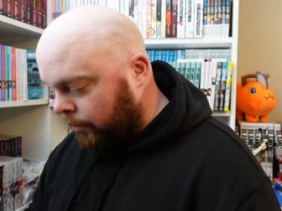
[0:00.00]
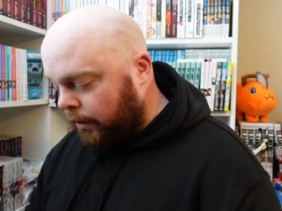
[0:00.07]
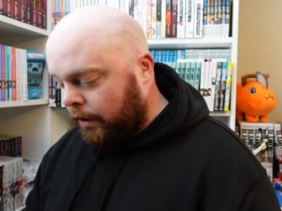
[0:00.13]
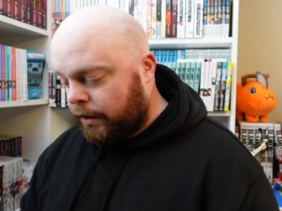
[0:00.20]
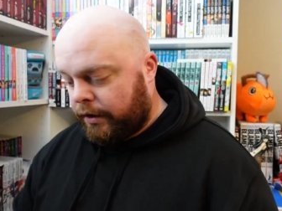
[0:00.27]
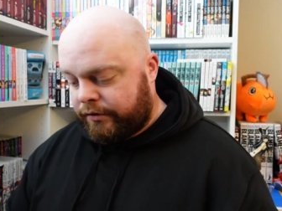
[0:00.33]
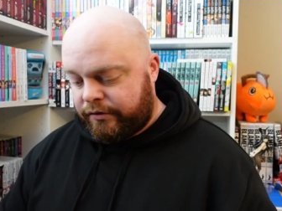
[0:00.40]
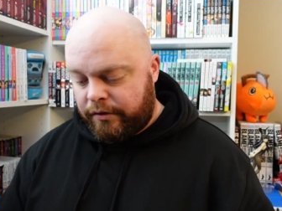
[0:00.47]
All right,
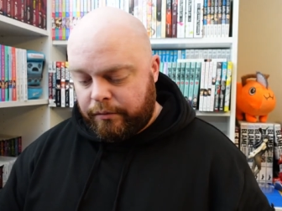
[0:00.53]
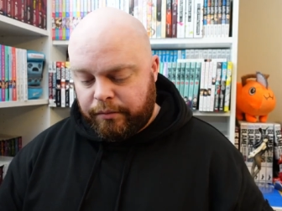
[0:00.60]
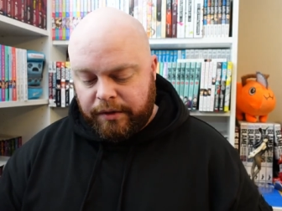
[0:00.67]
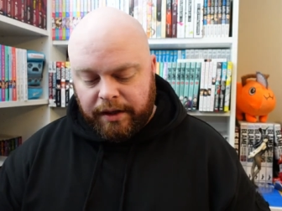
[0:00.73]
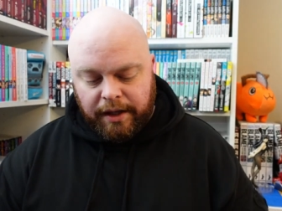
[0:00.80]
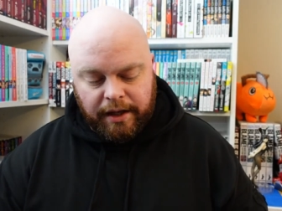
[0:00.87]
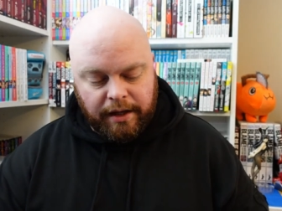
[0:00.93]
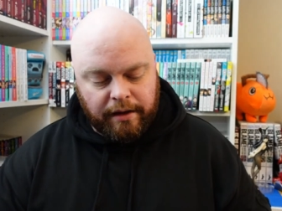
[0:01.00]
next up
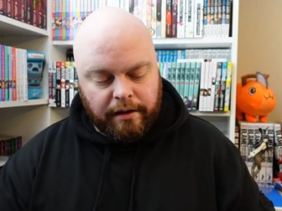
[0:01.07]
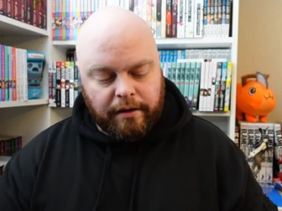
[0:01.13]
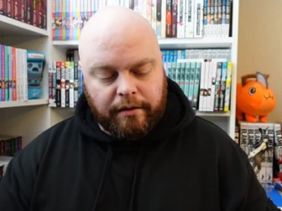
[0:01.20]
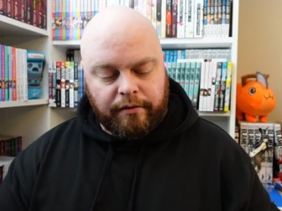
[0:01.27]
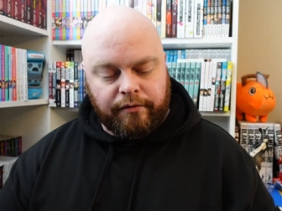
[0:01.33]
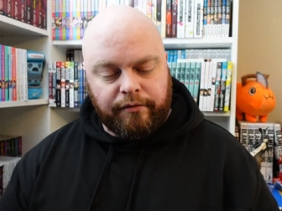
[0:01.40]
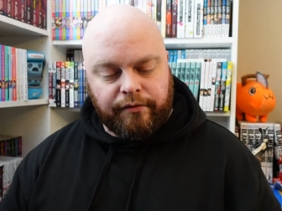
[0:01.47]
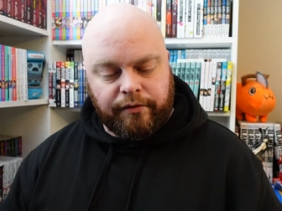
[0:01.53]
we
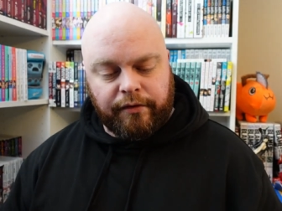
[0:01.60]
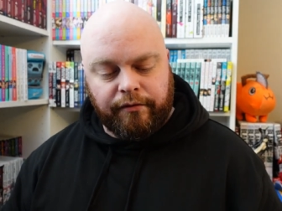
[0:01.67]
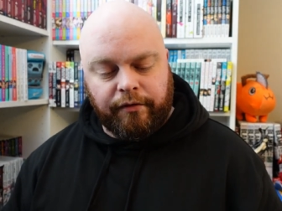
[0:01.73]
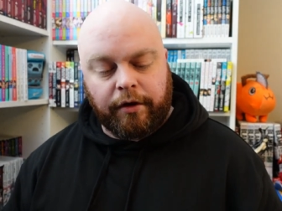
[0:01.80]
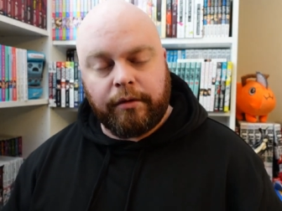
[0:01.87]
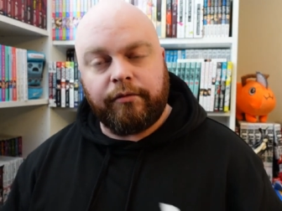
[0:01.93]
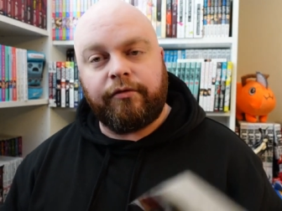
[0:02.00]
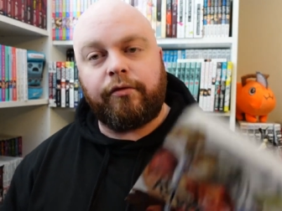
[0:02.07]
have
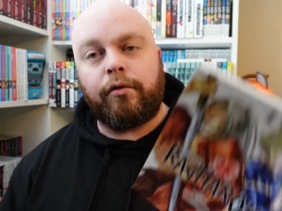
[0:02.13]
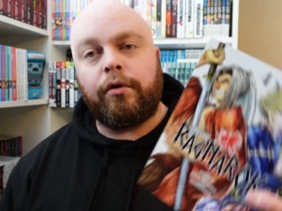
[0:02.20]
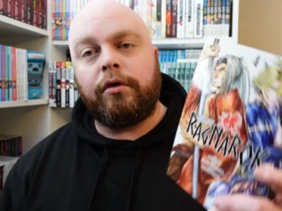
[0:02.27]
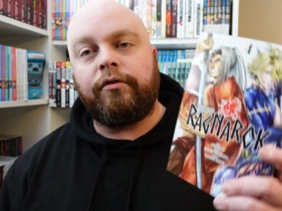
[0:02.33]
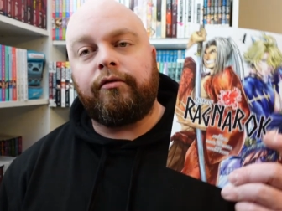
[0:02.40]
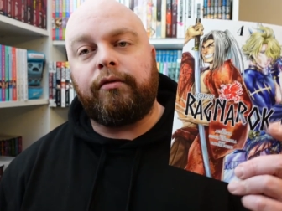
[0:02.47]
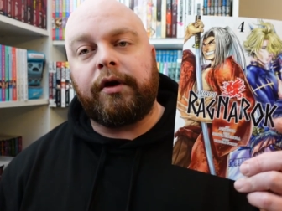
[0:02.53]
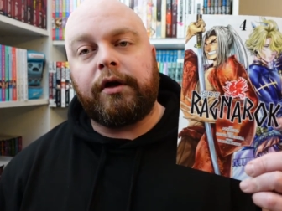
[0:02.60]
volume 4
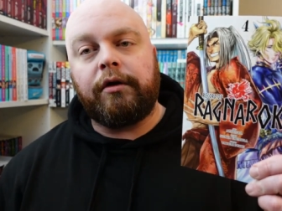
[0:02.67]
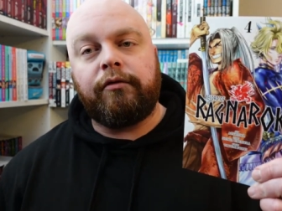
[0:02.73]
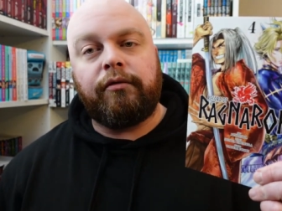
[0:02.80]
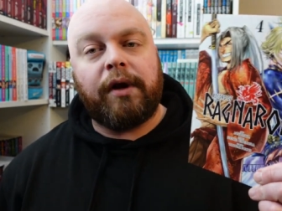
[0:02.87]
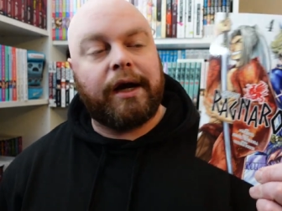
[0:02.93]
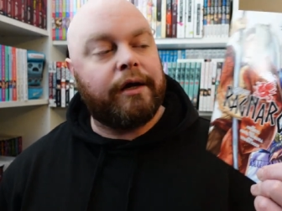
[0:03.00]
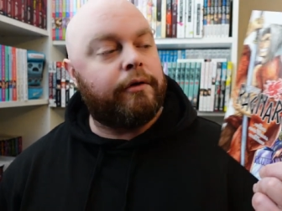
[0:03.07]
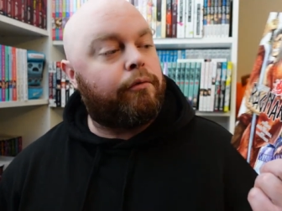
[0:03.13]
of Record of
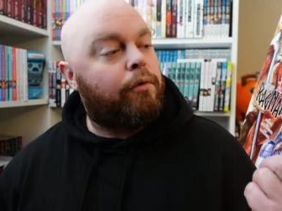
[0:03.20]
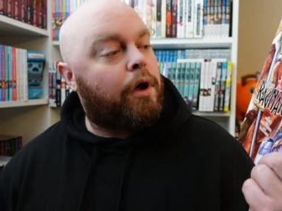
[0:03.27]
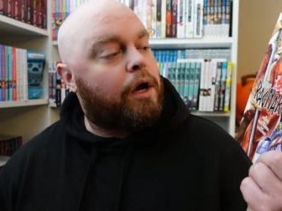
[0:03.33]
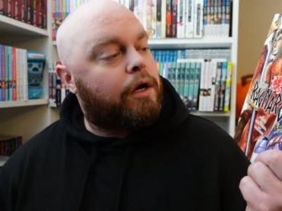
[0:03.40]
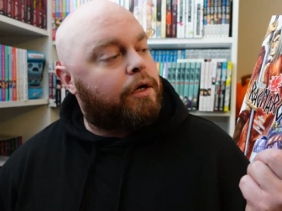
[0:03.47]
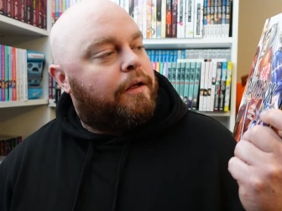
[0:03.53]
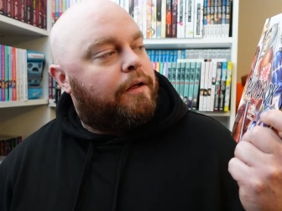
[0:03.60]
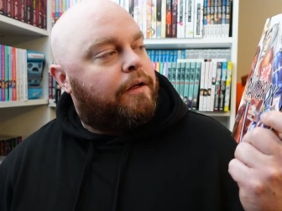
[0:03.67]
Ragnarok.
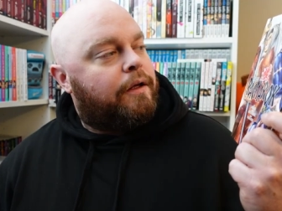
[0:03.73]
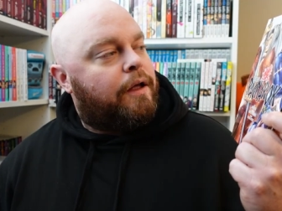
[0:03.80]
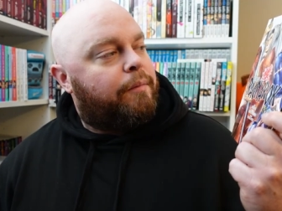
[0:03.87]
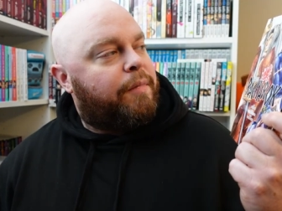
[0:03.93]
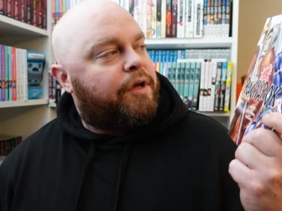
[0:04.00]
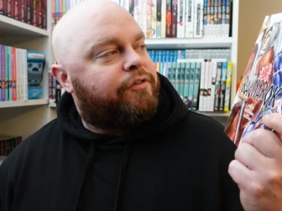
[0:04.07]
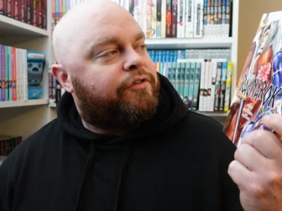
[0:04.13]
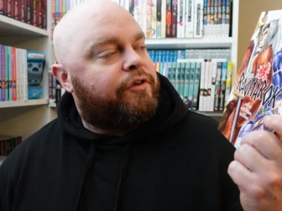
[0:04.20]

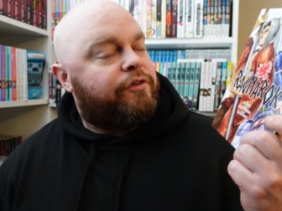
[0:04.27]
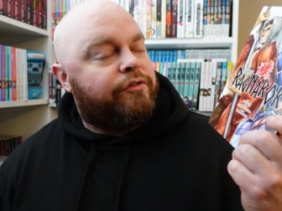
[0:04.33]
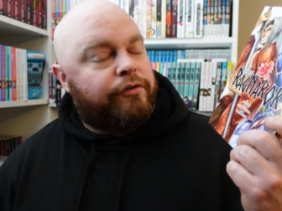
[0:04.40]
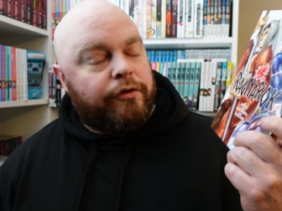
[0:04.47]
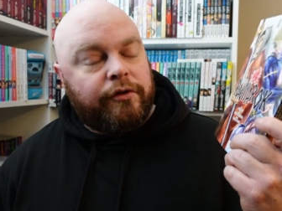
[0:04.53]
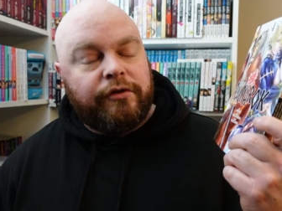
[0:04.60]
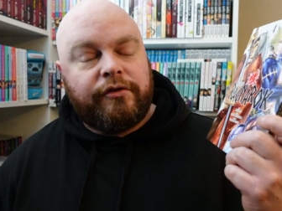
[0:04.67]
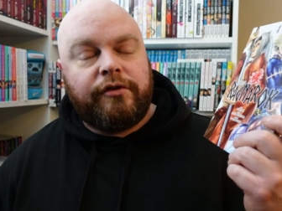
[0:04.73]

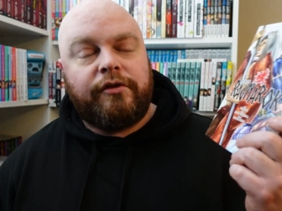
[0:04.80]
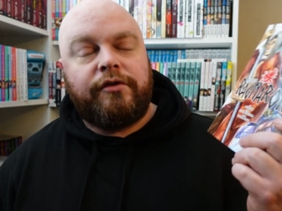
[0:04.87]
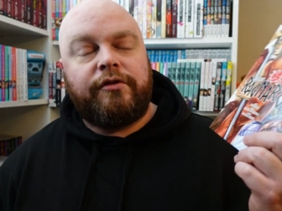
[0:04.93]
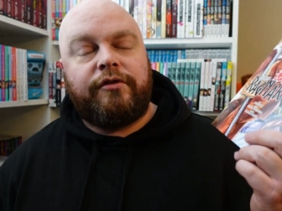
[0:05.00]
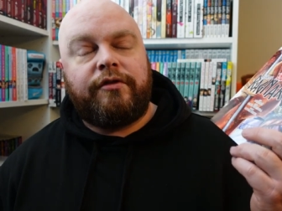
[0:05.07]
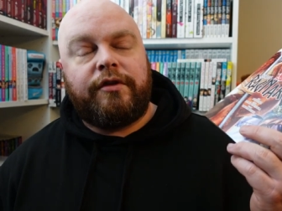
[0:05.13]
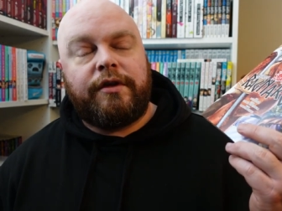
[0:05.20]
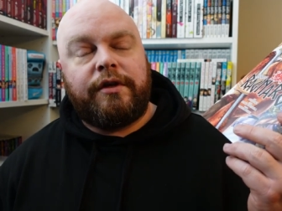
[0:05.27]
This
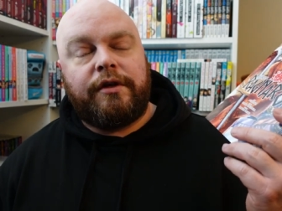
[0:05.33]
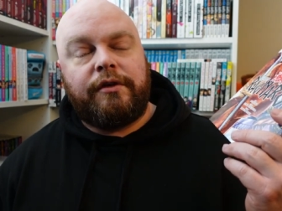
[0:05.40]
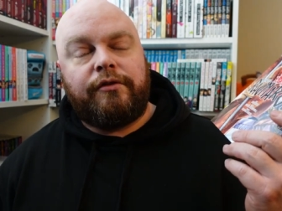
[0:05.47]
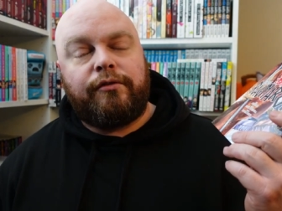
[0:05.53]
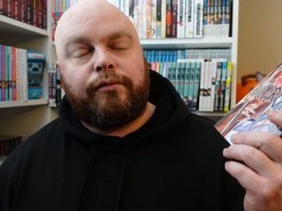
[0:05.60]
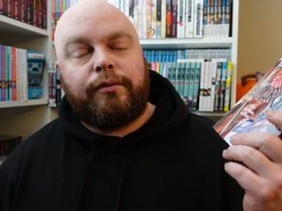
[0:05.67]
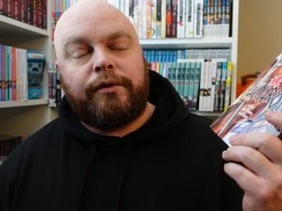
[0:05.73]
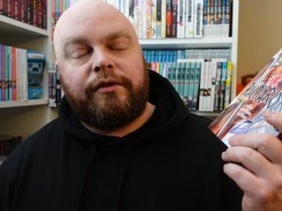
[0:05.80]
is the
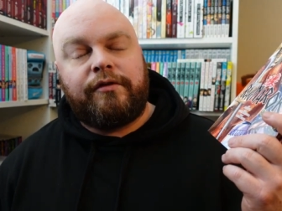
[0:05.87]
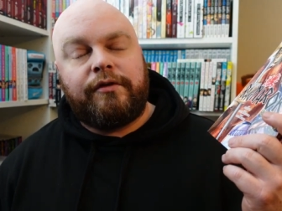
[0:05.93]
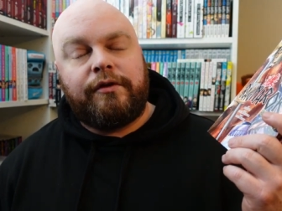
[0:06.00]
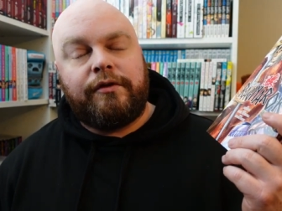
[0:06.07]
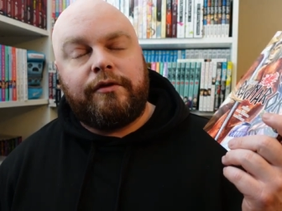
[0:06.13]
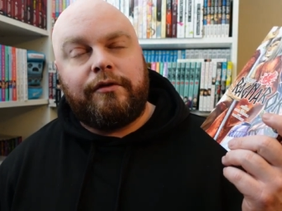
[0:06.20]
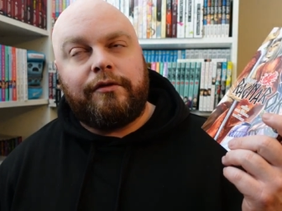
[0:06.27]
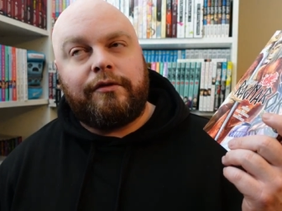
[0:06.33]

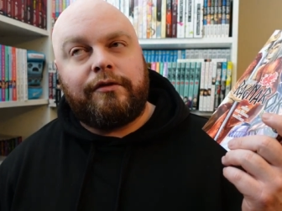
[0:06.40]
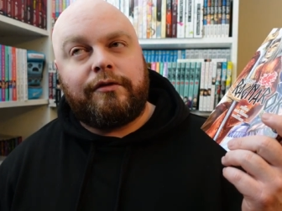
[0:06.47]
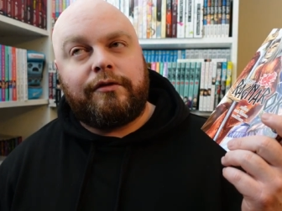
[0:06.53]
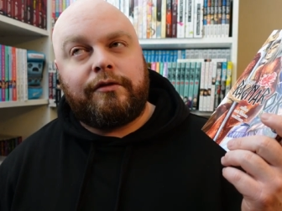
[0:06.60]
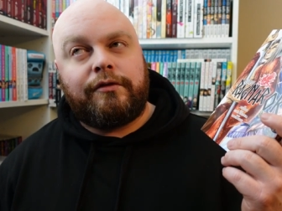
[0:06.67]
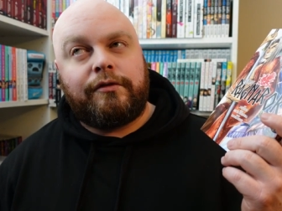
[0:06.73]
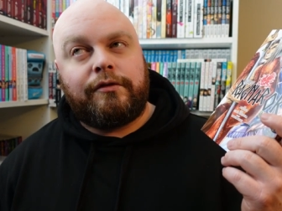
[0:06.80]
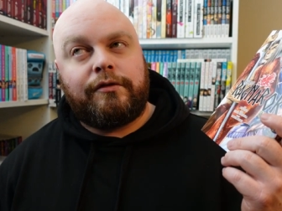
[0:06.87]

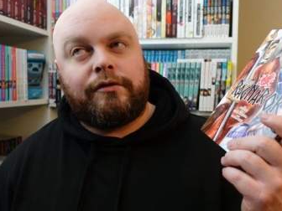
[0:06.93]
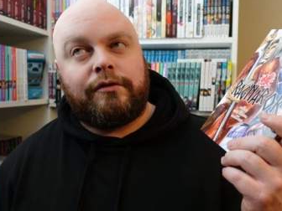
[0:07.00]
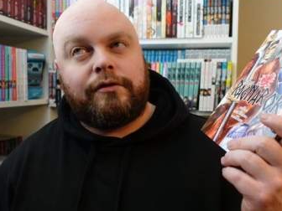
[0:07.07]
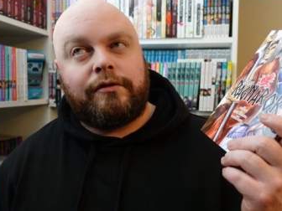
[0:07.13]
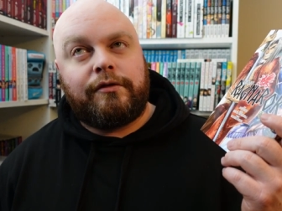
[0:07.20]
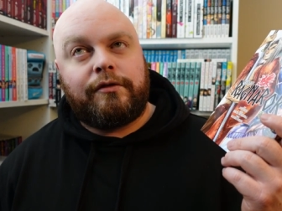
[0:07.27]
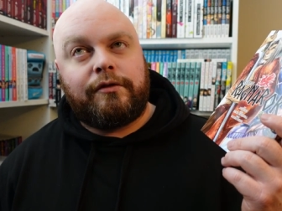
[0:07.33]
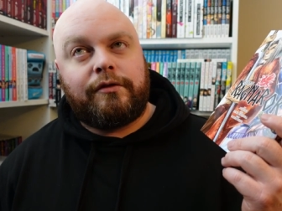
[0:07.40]

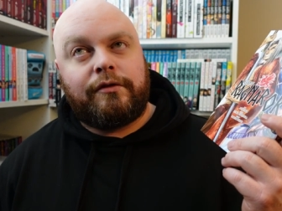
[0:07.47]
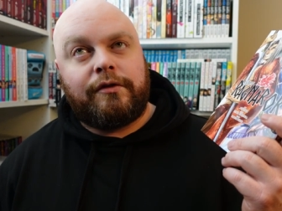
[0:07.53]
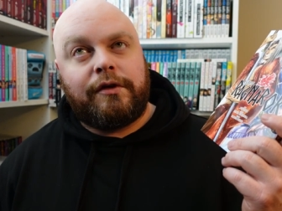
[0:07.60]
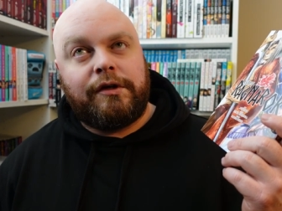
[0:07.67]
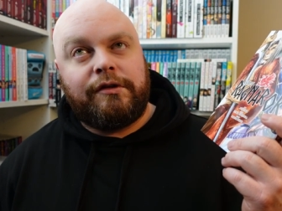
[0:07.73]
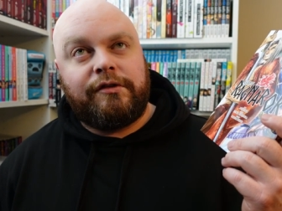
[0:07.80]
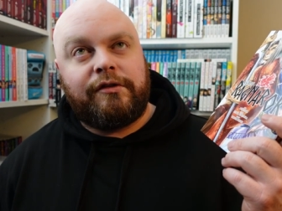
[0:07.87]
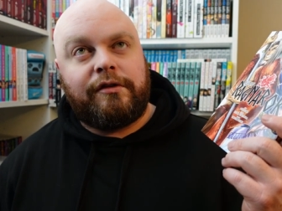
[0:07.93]

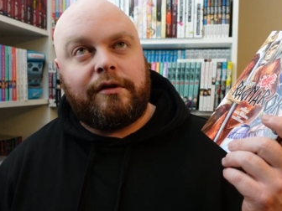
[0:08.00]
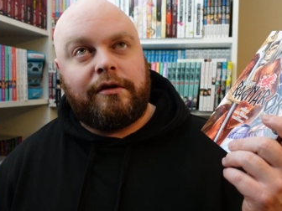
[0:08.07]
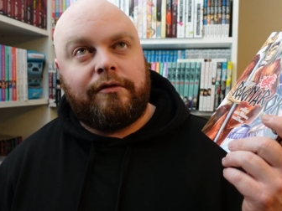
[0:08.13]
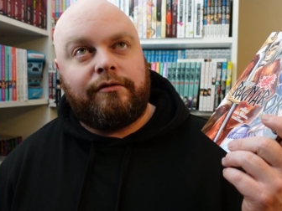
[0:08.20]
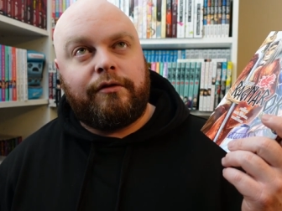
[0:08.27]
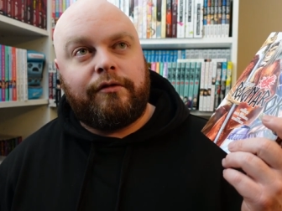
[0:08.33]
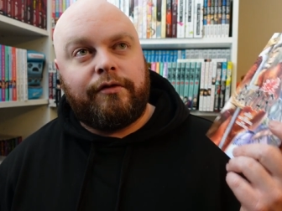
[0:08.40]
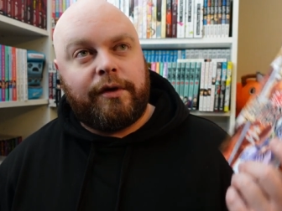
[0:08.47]
26th
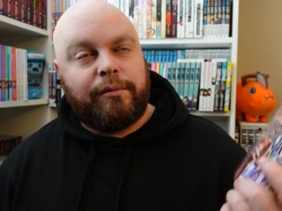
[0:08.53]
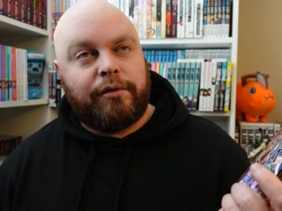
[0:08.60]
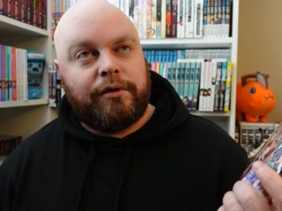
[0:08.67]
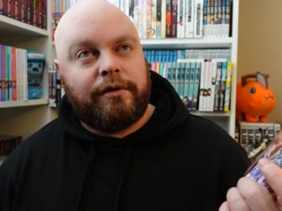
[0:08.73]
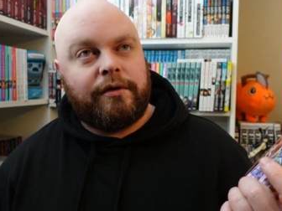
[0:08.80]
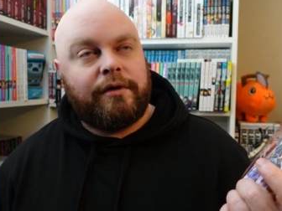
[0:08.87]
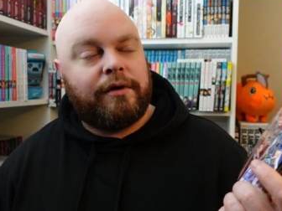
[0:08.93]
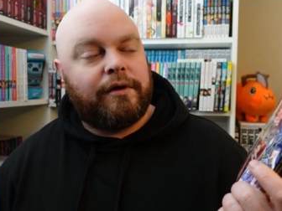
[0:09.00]
of November